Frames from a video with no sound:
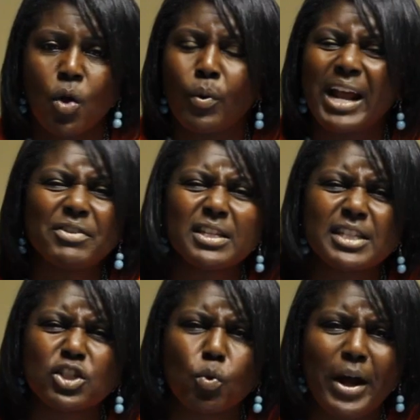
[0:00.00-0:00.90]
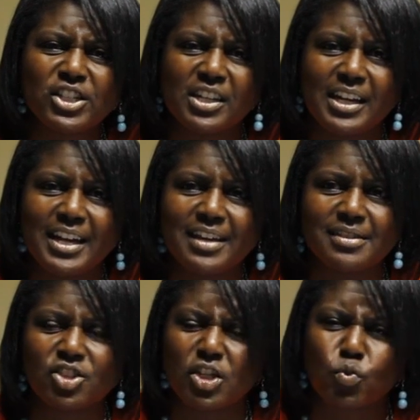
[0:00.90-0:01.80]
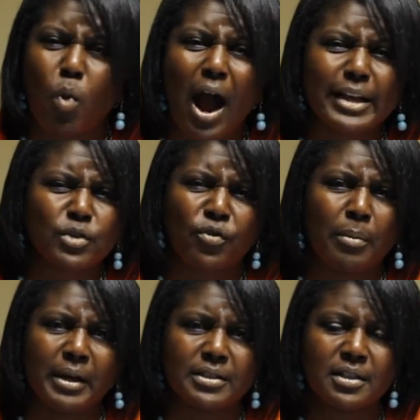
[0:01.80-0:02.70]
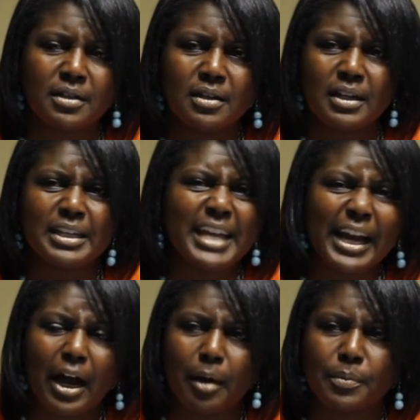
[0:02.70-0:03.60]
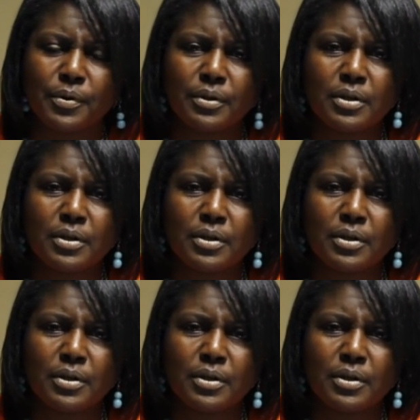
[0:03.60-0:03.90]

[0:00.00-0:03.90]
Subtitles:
Whatever the situation it is, just rise from it. Get up.